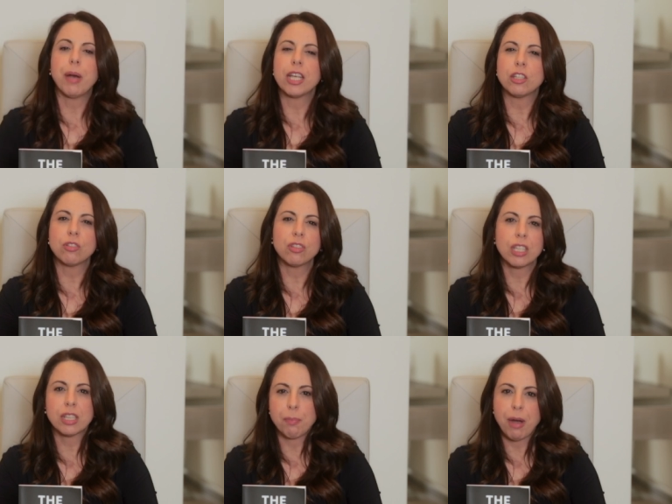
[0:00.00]
by
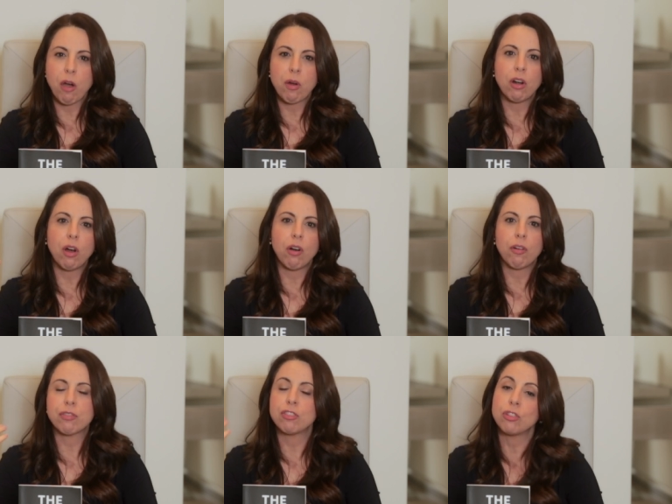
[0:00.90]
using the power
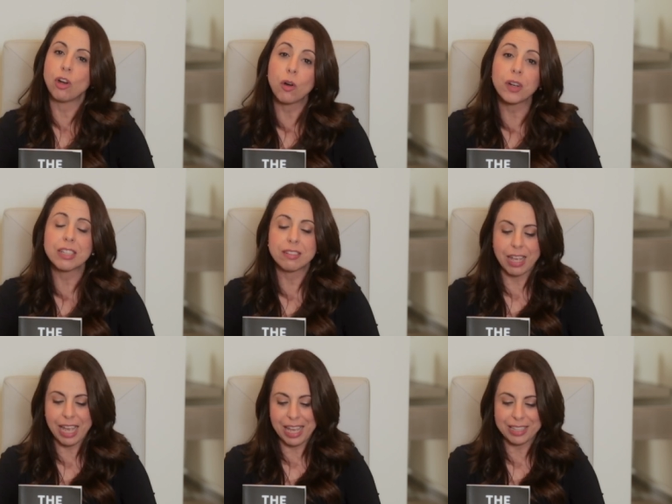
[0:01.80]
of
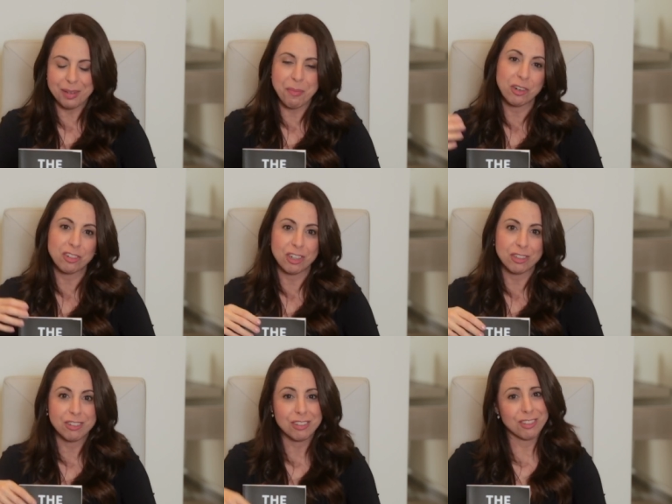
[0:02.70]
stories and
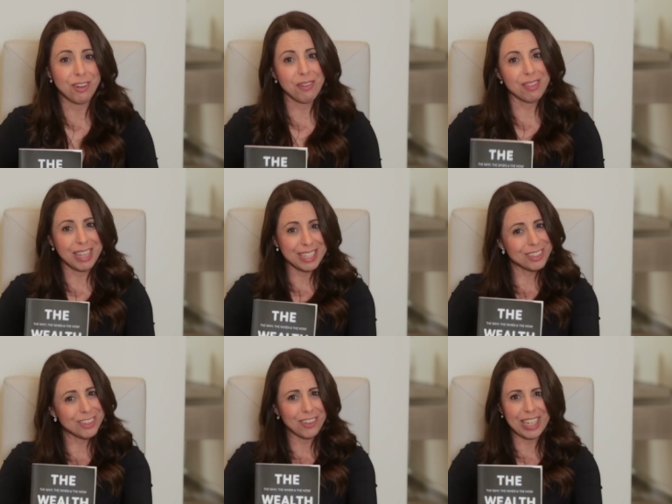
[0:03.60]
emotions. So
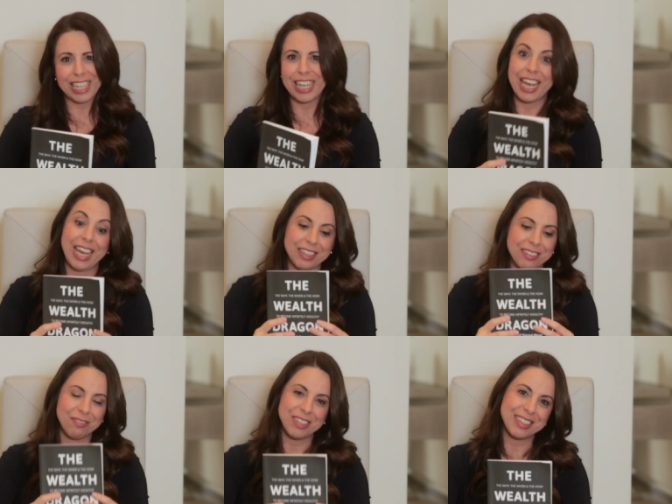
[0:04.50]
thank you, John Lee
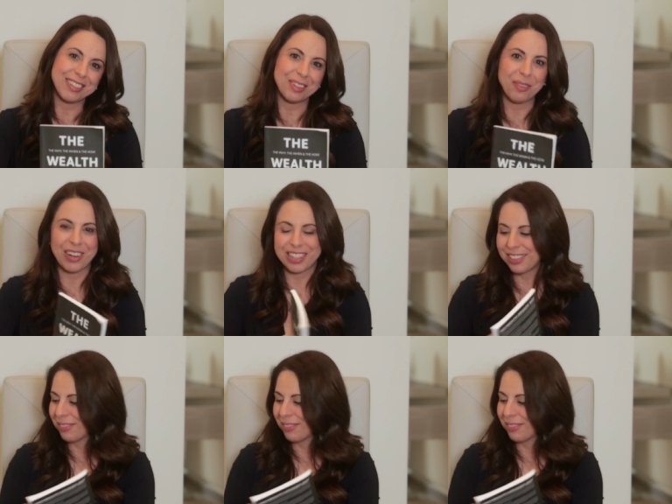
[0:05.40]
and Vincent Wong.